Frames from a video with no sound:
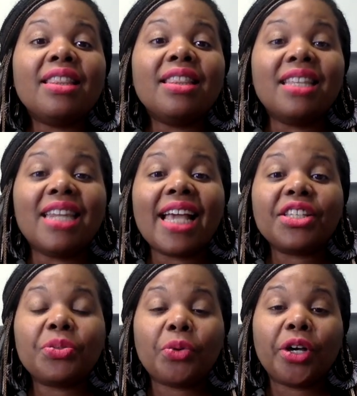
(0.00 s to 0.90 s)
The
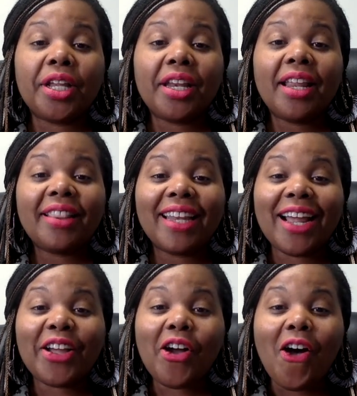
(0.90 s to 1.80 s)
next one that I
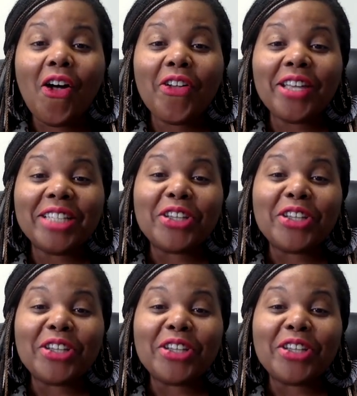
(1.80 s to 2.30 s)
call, it's